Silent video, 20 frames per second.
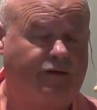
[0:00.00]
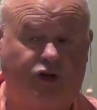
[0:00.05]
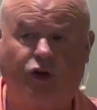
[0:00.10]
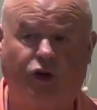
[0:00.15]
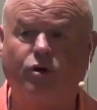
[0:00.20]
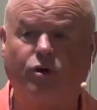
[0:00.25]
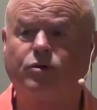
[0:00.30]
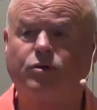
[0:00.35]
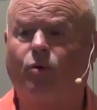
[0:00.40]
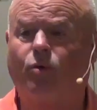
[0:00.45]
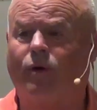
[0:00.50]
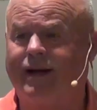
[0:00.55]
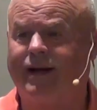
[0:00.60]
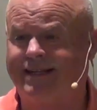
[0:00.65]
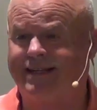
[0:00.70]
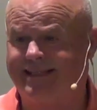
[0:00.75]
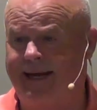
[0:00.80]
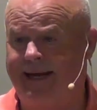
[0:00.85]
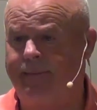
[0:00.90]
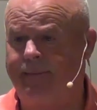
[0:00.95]
The Jews
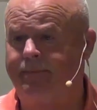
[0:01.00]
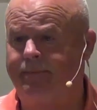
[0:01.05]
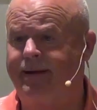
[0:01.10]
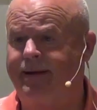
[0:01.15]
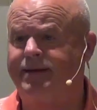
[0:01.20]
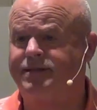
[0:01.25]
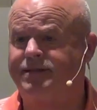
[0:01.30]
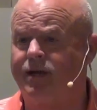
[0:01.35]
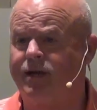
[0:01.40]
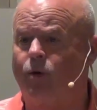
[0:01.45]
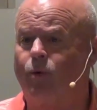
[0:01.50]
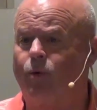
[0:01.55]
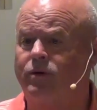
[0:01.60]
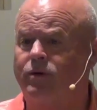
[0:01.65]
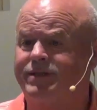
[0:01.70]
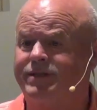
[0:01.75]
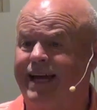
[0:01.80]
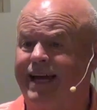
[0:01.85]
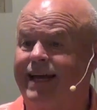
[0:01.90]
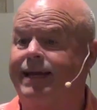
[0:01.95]
won't accept me, so
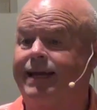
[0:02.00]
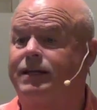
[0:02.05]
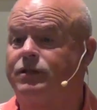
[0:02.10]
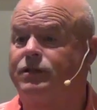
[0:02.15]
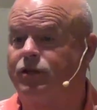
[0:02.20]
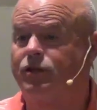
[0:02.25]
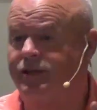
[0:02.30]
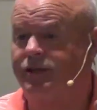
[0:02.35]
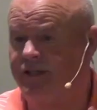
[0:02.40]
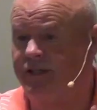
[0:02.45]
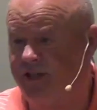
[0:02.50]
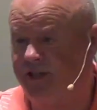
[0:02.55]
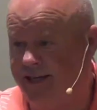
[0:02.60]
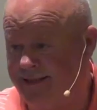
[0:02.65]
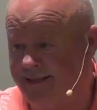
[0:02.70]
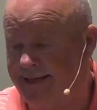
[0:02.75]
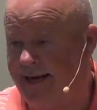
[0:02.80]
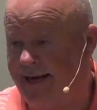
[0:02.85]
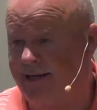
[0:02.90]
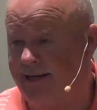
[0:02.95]
we'll take it to the
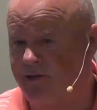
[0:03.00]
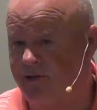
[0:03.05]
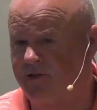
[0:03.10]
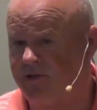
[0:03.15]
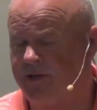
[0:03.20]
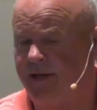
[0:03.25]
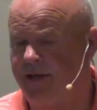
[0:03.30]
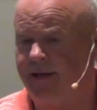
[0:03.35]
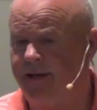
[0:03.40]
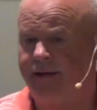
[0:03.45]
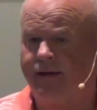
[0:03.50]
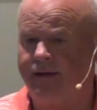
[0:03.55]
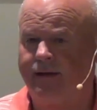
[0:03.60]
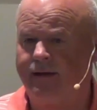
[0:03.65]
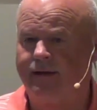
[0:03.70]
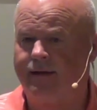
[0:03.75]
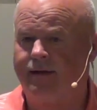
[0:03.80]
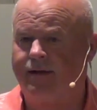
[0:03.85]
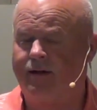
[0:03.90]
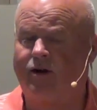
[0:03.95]
Gentiles.
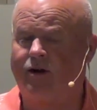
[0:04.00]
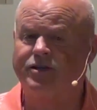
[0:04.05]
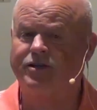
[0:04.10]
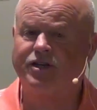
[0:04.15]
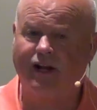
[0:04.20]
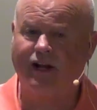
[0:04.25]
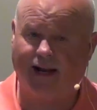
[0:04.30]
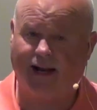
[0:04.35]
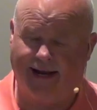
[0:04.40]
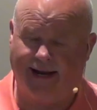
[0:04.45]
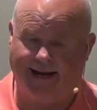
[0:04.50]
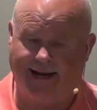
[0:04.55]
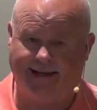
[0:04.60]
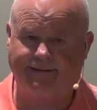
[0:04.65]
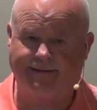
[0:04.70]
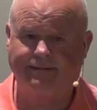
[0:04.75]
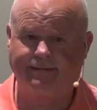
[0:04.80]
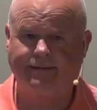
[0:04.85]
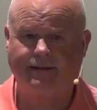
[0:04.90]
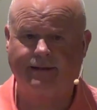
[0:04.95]
And aren't you
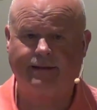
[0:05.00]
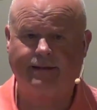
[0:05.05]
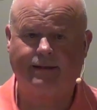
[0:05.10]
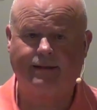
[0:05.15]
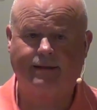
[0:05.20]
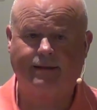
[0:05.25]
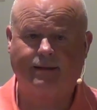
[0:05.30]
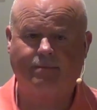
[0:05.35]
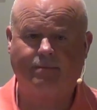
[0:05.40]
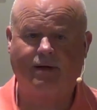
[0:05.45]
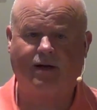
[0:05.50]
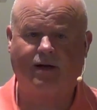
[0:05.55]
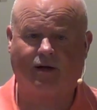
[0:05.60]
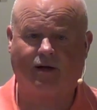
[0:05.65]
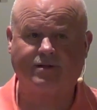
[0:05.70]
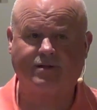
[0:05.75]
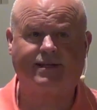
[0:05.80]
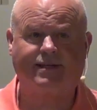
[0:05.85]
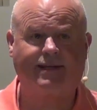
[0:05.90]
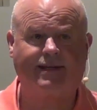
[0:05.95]
glad?
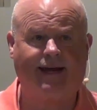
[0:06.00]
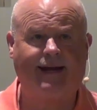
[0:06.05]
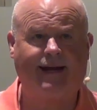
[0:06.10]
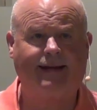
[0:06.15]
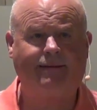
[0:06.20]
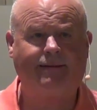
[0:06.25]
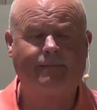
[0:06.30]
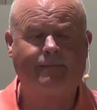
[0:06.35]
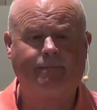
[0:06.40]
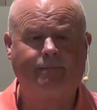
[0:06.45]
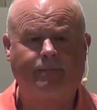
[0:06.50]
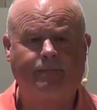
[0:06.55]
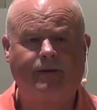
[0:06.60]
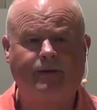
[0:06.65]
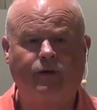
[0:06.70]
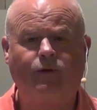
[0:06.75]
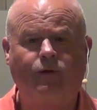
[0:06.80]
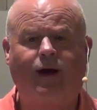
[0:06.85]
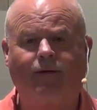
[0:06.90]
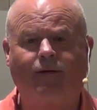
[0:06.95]
Because today
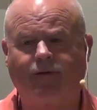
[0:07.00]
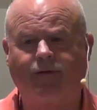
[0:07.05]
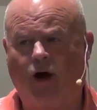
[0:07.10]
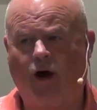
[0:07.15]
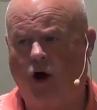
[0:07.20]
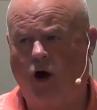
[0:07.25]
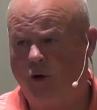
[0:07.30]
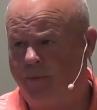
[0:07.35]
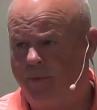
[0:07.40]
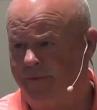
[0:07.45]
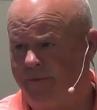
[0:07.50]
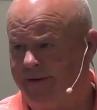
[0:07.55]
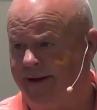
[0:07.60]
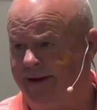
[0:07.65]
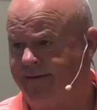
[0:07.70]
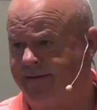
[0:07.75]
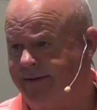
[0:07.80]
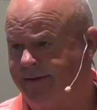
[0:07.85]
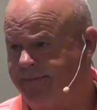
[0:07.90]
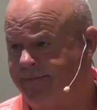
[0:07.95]
you have the hope of
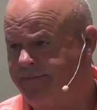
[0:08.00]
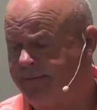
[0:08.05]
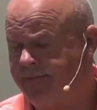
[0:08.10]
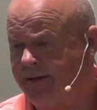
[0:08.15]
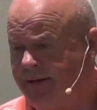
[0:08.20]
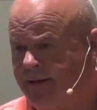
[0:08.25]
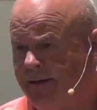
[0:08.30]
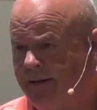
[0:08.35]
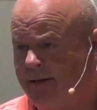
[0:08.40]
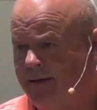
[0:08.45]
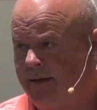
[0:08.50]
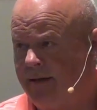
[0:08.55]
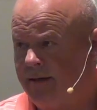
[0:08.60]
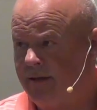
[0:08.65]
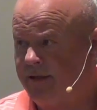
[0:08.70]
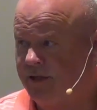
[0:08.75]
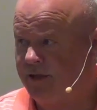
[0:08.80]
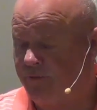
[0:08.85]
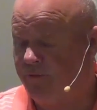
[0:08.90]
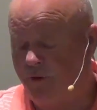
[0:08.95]
heaven.
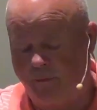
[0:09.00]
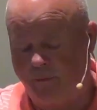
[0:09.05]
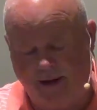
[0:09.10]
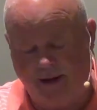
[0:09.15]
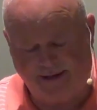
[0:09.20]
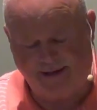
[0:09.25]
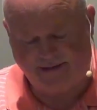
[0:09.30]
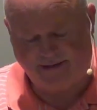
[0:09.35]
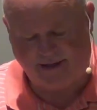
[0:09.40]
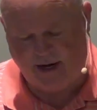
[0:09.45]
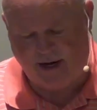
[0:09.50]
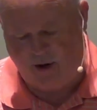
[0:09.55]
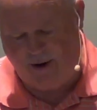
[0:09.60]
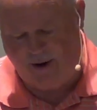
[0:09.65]
Just a few minutes